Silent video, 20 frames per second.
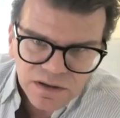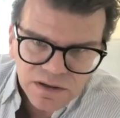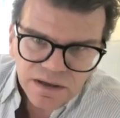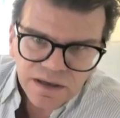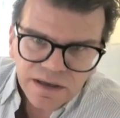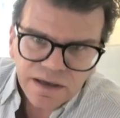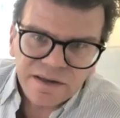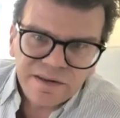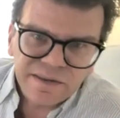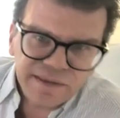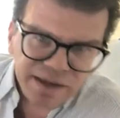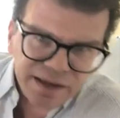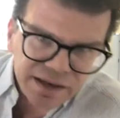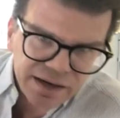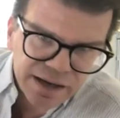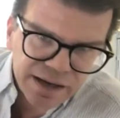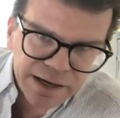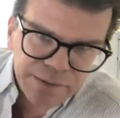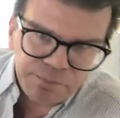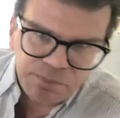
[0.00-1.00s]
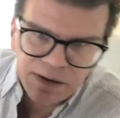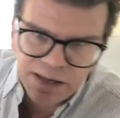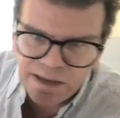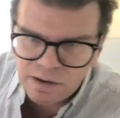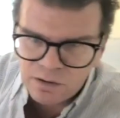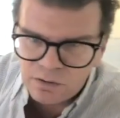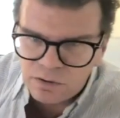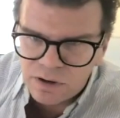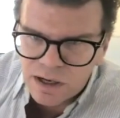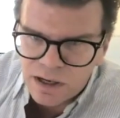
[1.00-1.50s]
And then I play
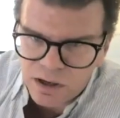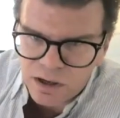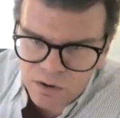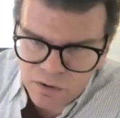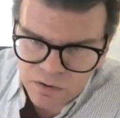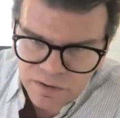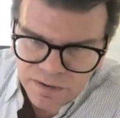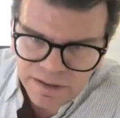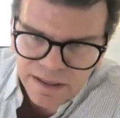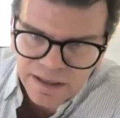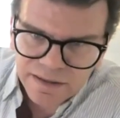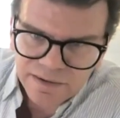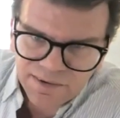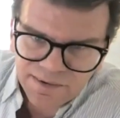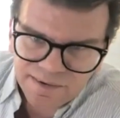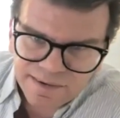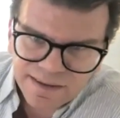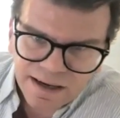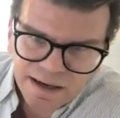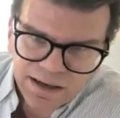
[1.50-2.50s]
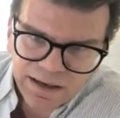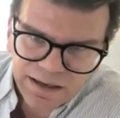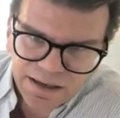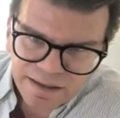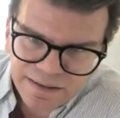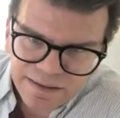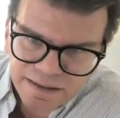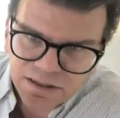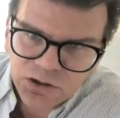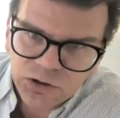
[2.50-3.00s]
around and
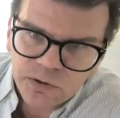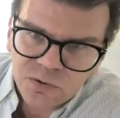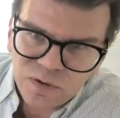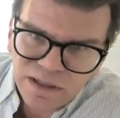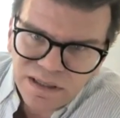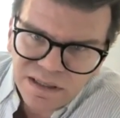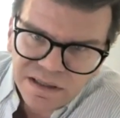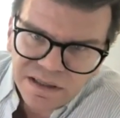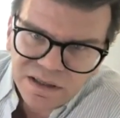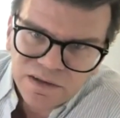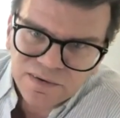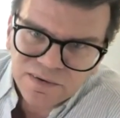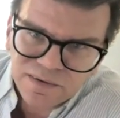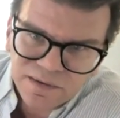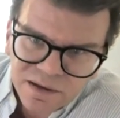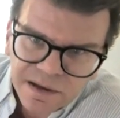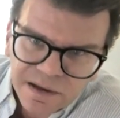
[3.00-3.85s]
increase